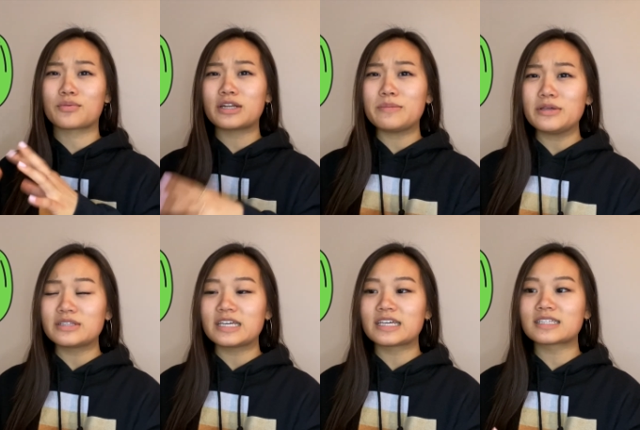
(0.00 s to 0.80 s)

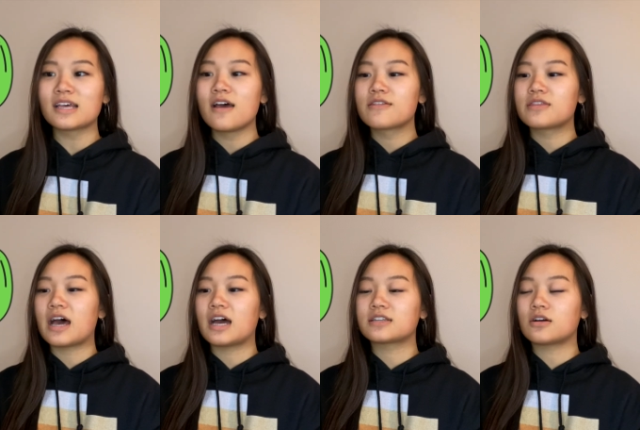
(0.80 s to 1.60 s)
buildings
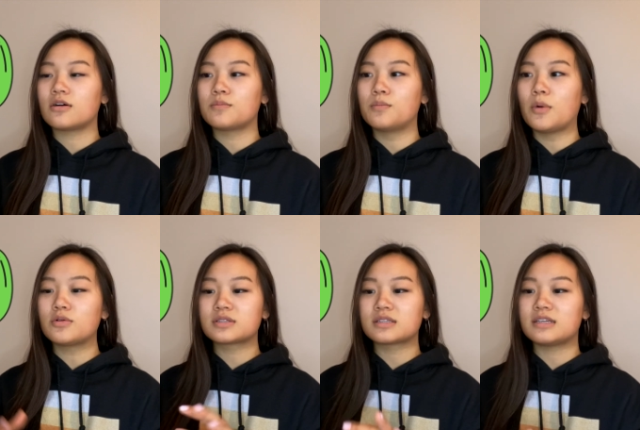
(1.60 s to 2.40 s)
that
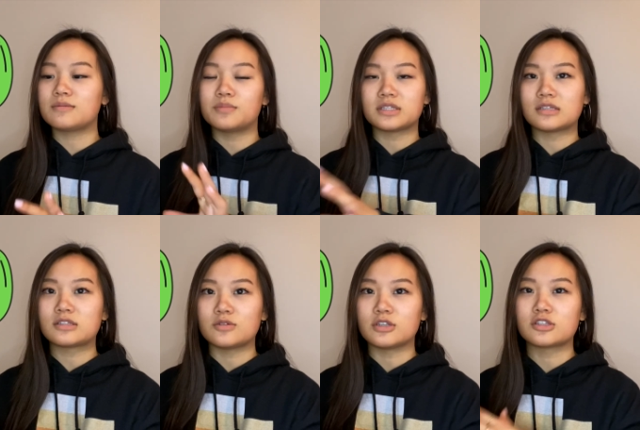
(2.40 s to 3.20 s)
mostly business
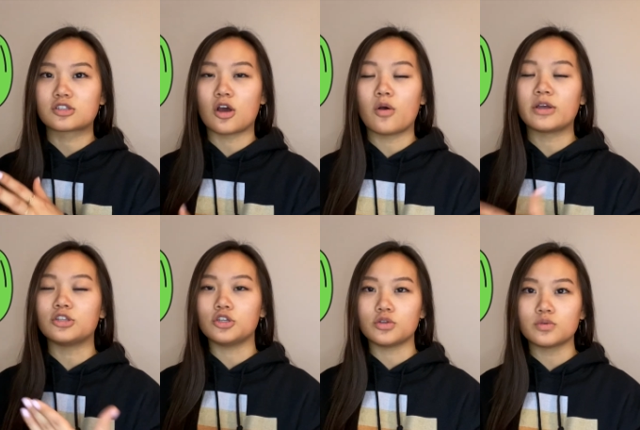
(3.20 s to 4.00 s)
students go
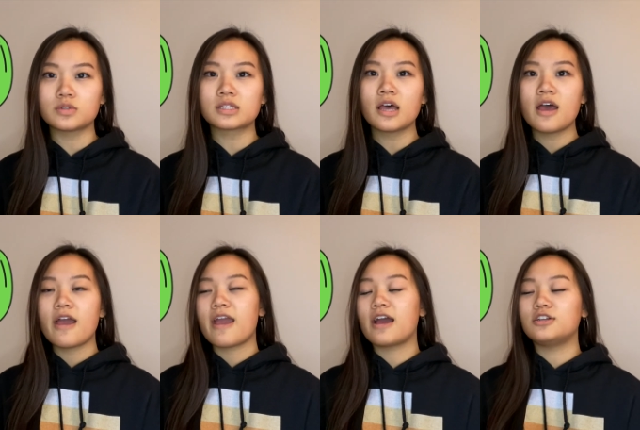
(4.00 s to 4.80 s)
and use.
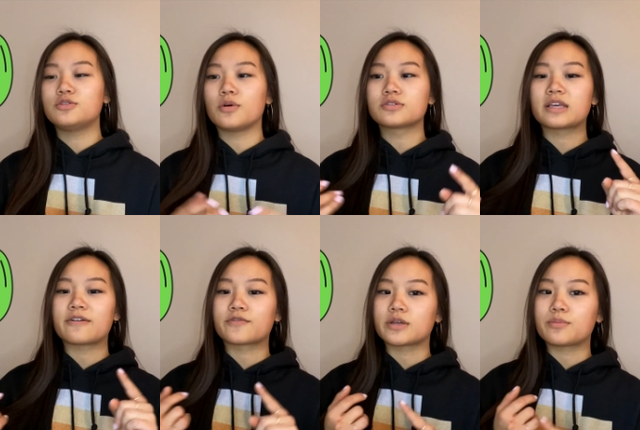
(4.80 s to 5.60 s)
And you also get
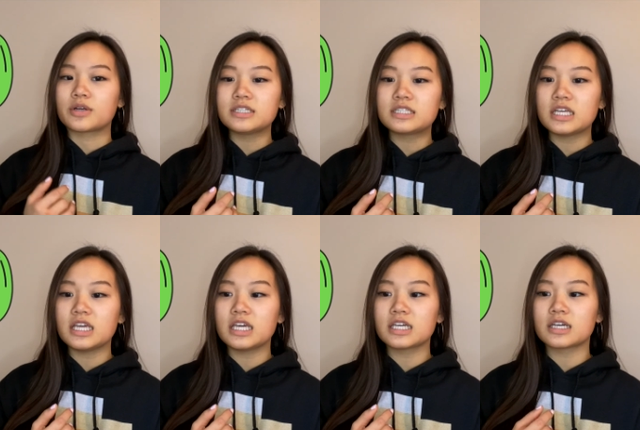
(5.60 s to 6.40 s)
free
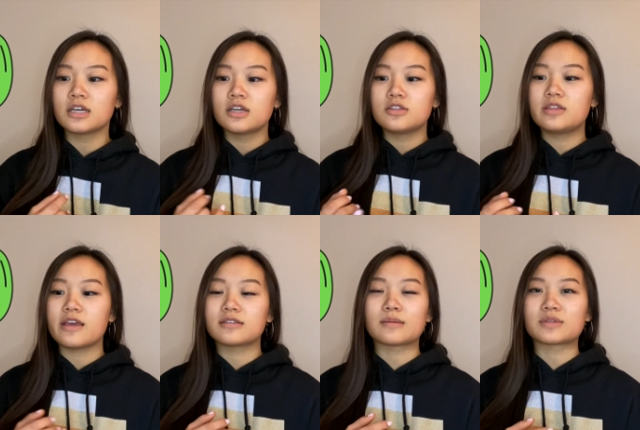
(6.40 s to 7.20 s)
printing. They
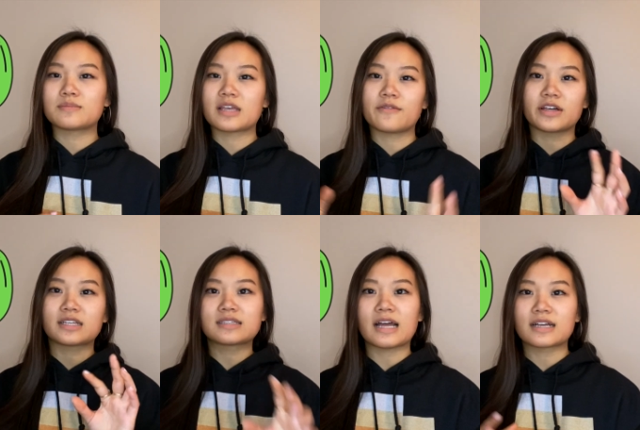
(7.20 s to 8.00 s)
sometimes have like
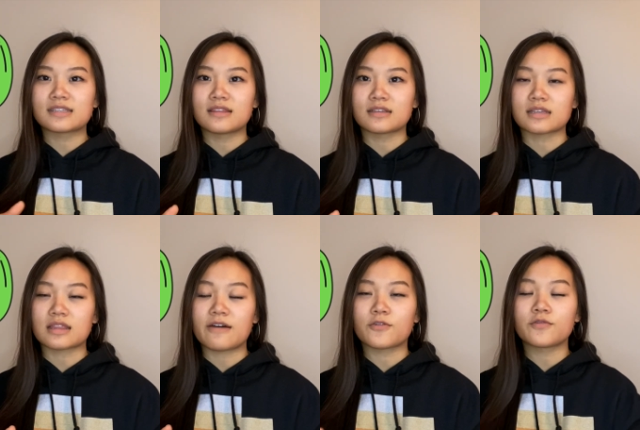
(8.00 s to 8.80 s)
snacks and things like
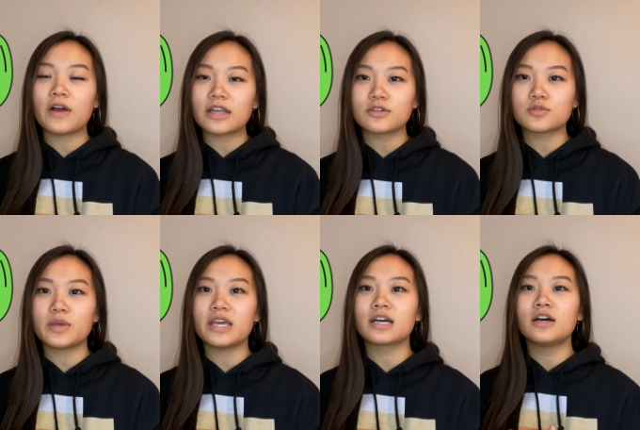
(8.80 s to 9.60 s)
that for finals
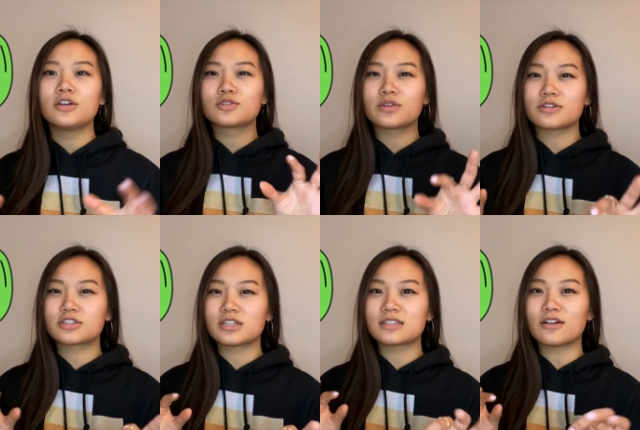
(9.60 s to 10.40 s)
week. So there's
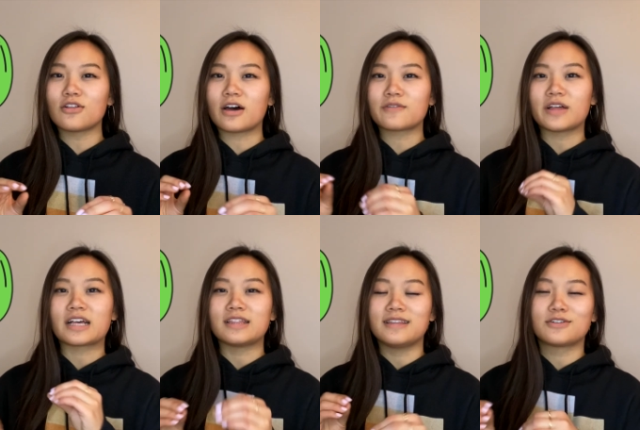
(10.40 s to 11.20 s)
just a lot of like
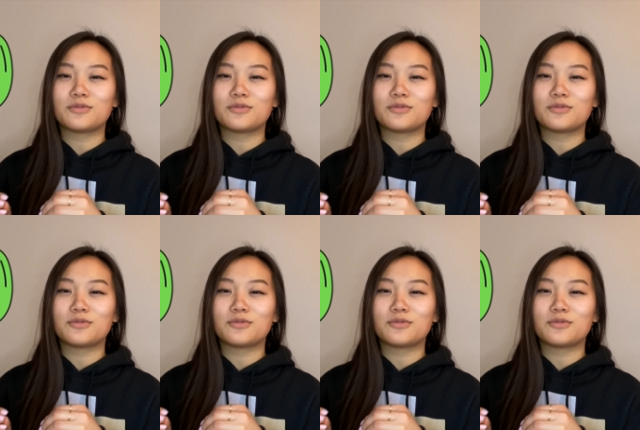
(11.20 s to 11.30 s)
little